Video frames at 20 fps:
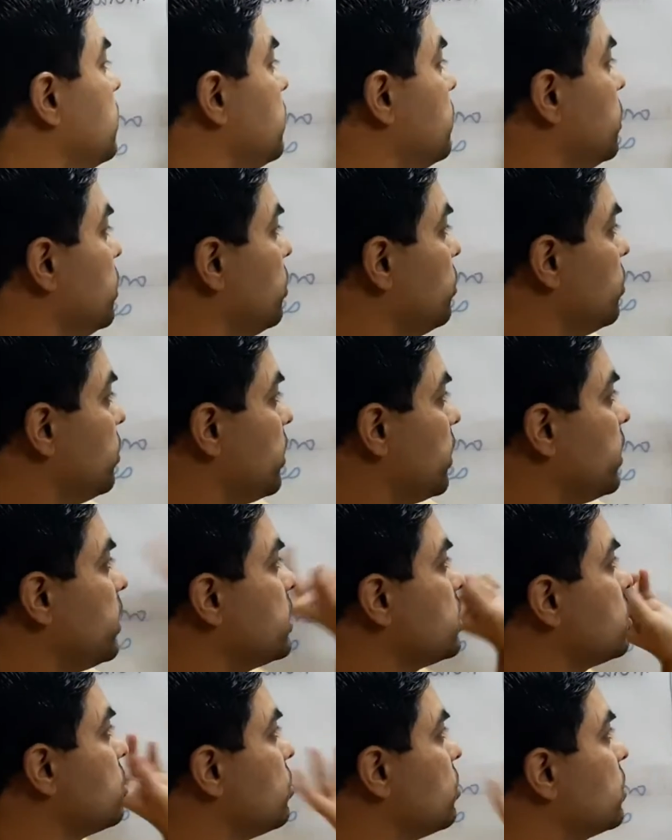Newton
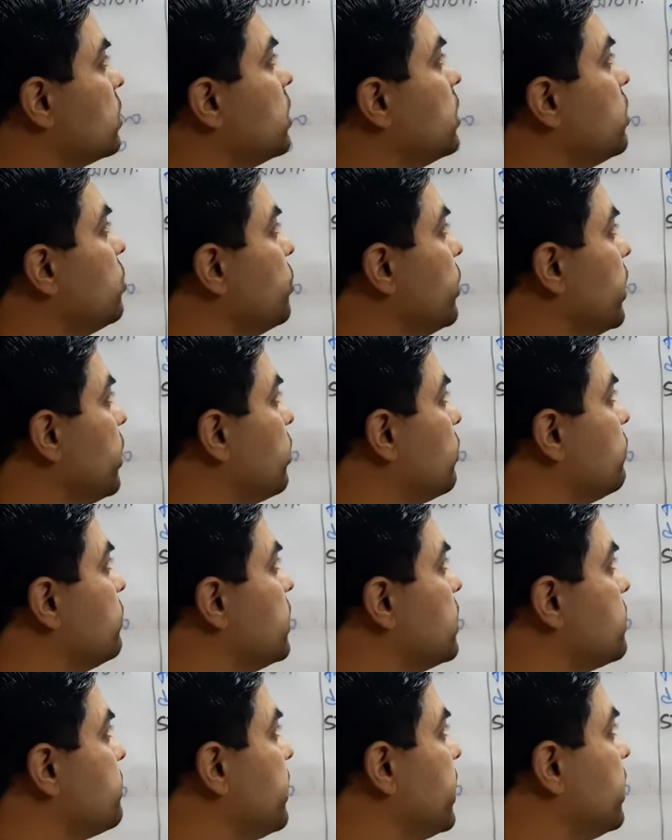is not the unit of
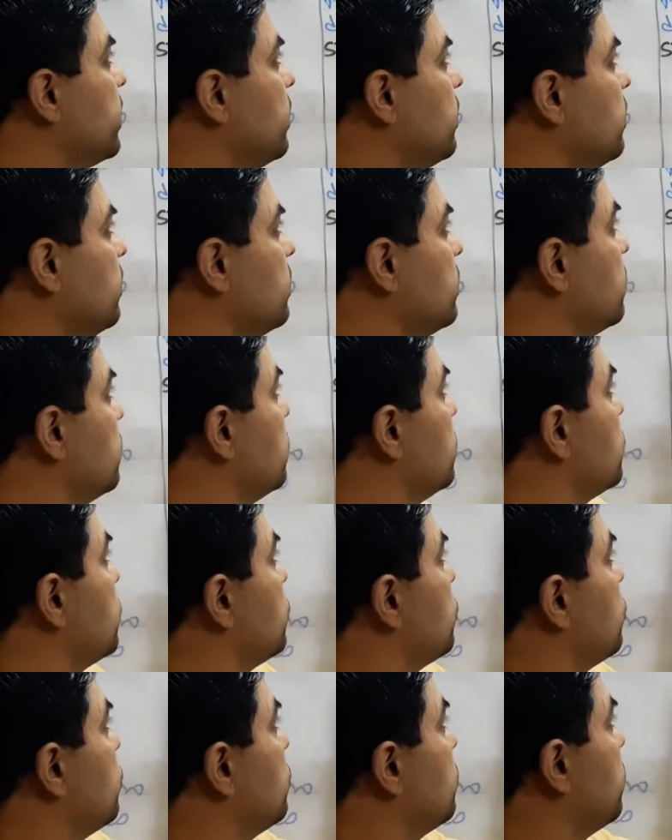this factor.
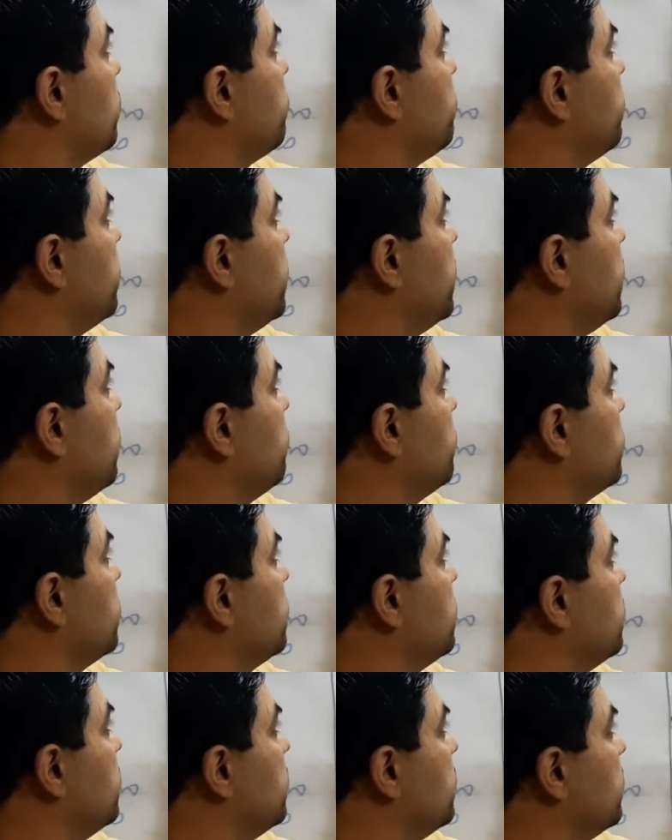So if we deal with
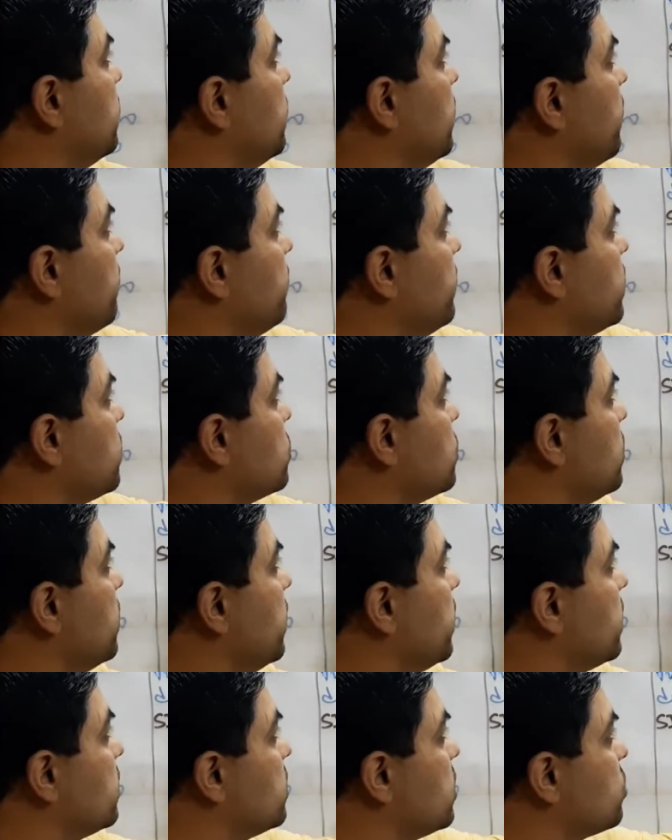the definition,
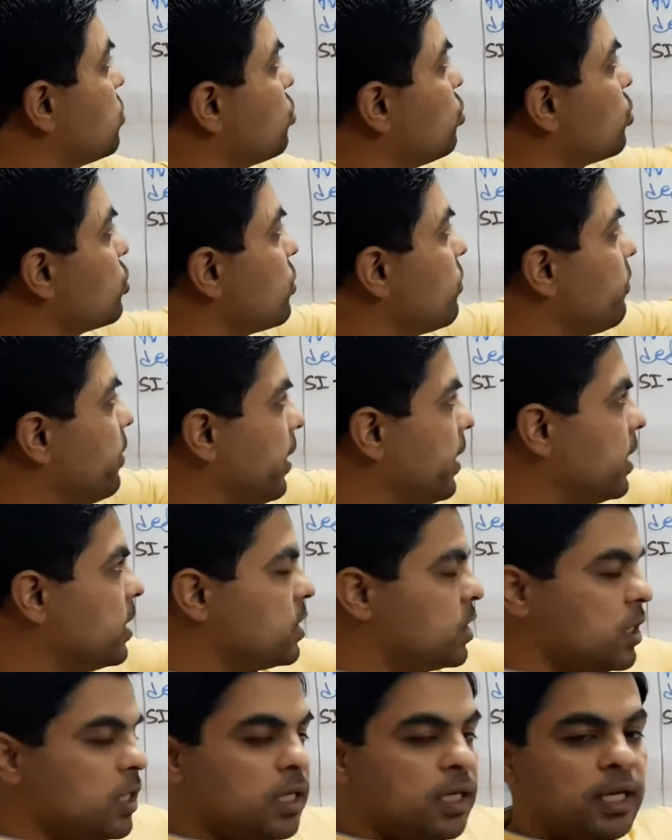it is the source of
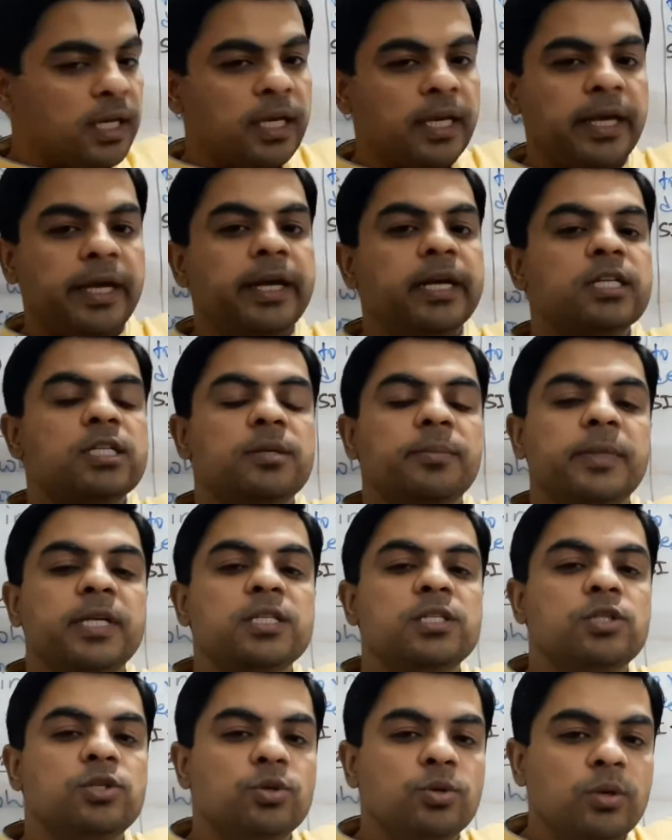energy. Energy
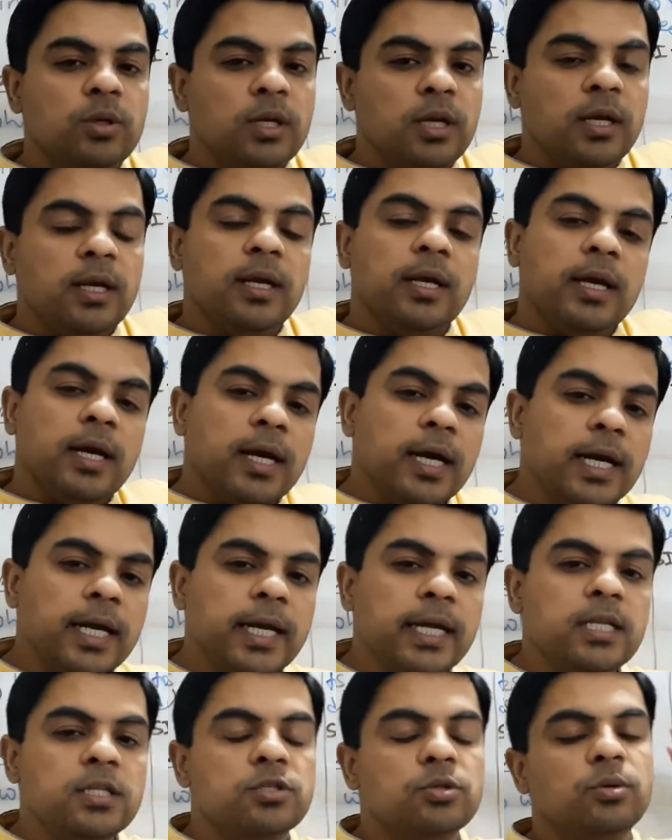means joule.
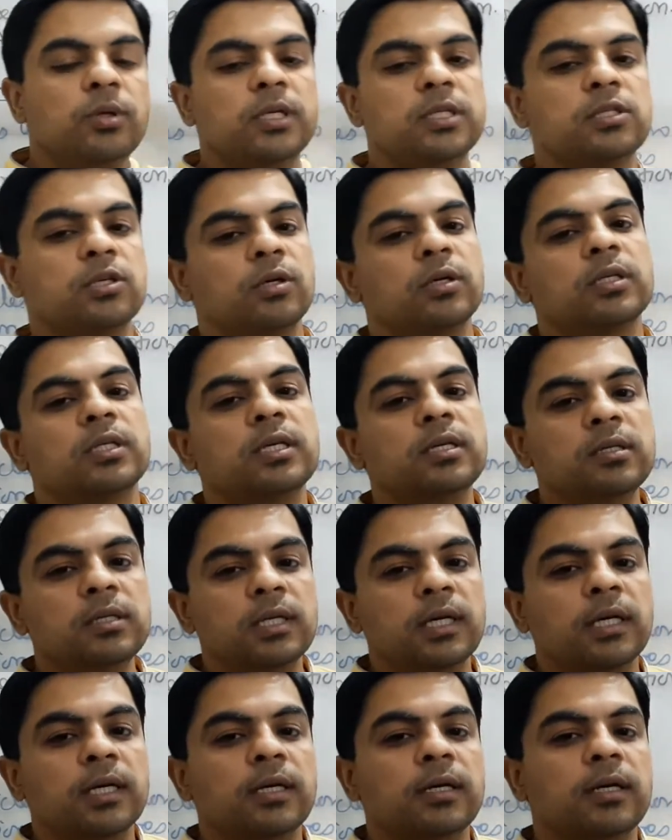Again, joule is not
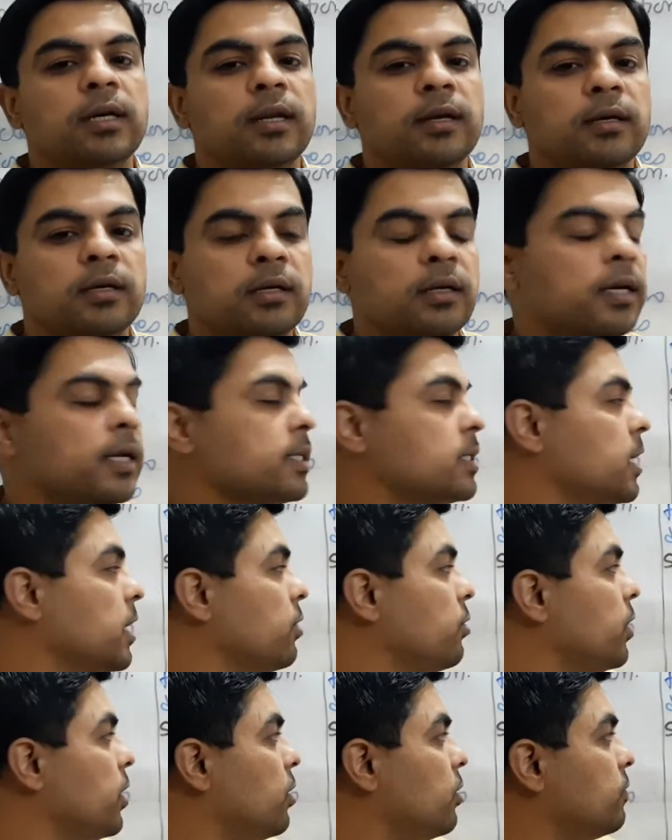the SI
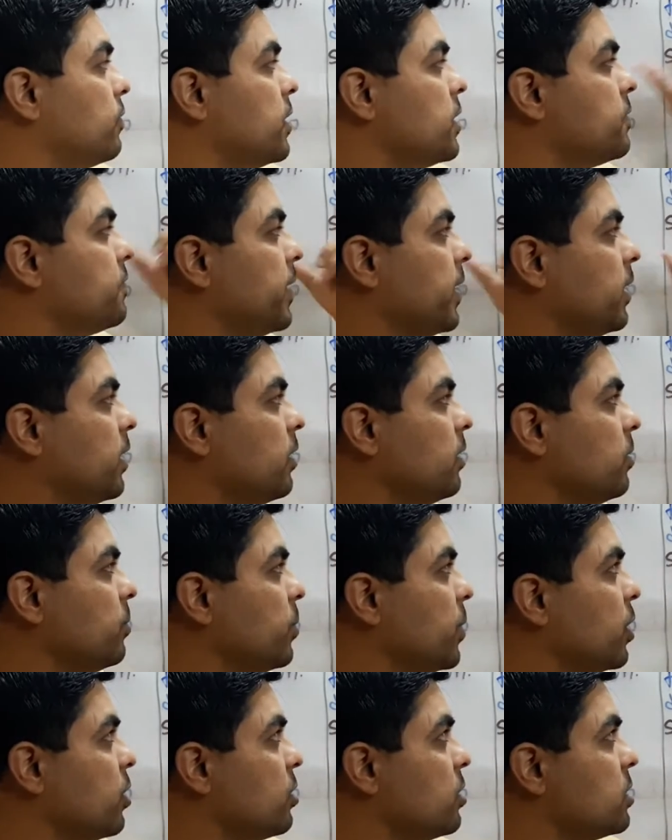unit of this factor,
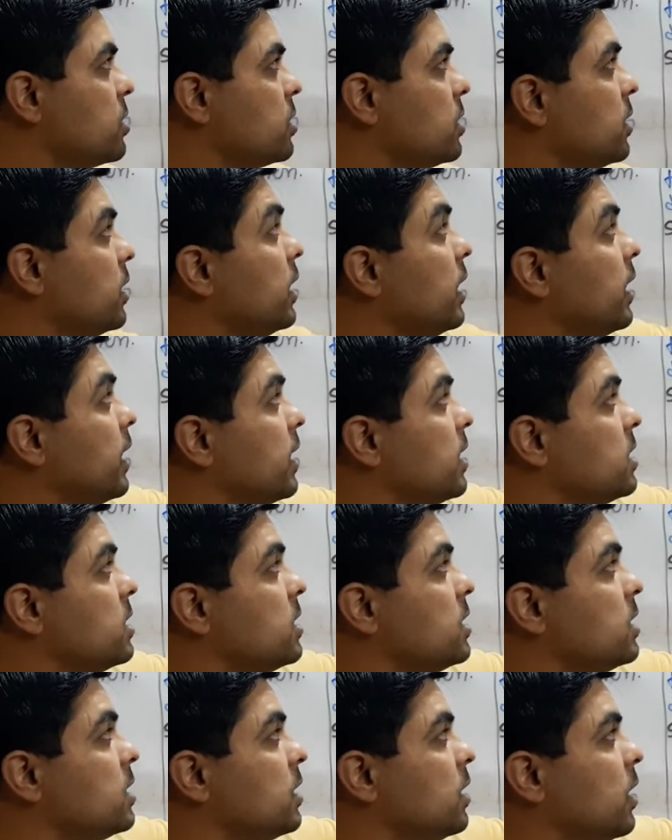because it
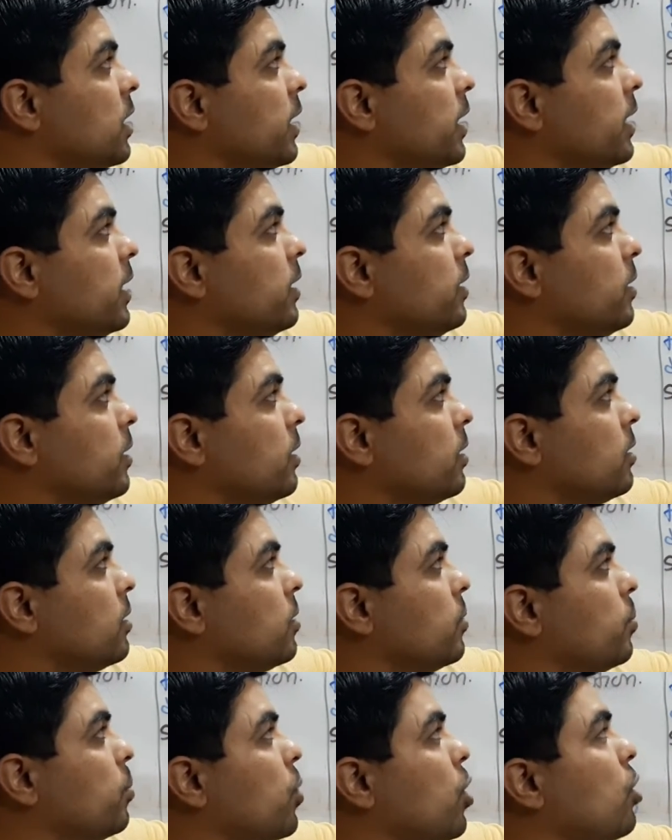is a
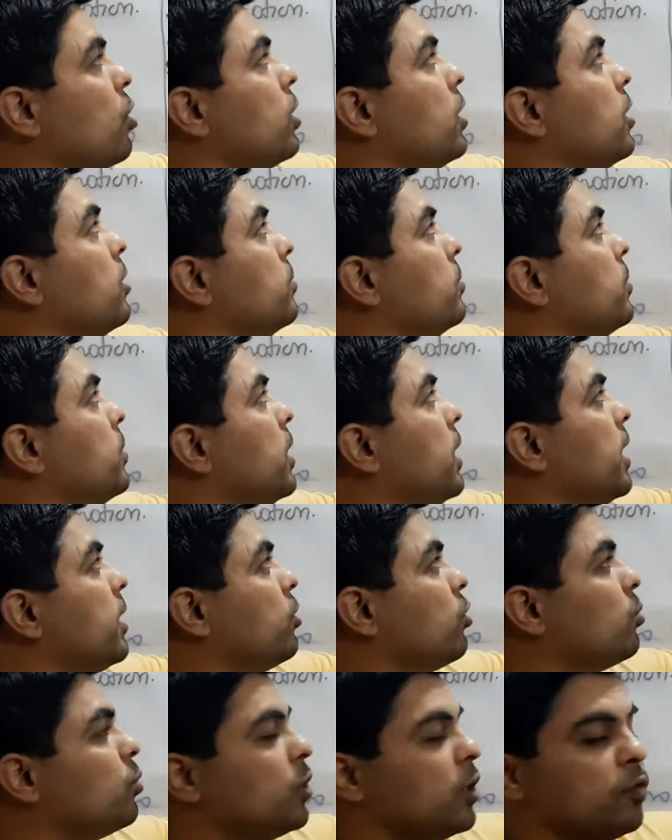broad term,
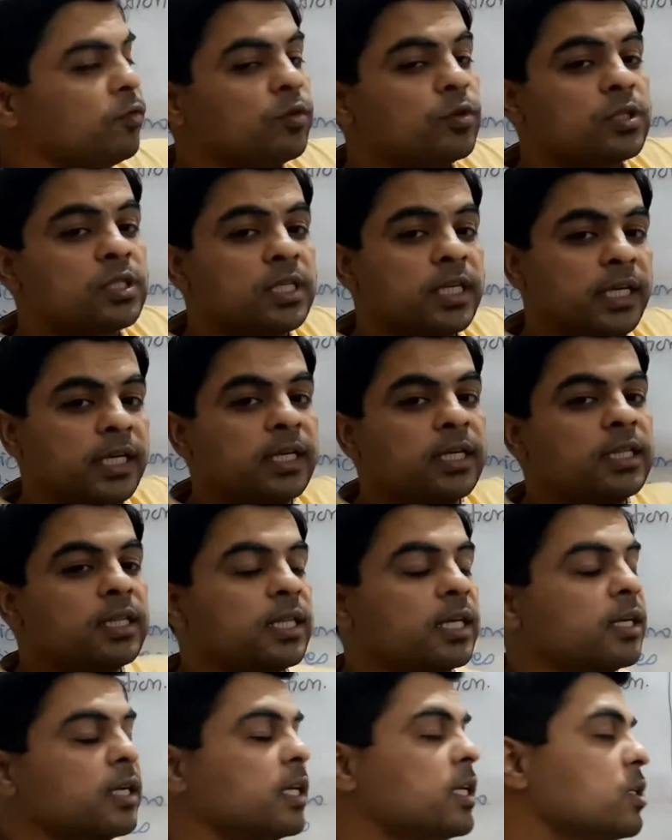electromotive force. Here in
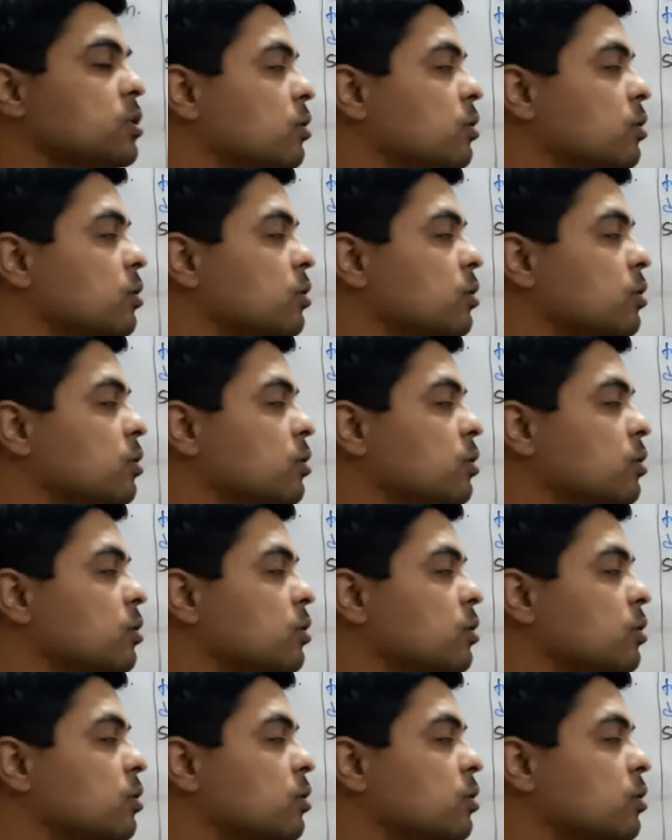the case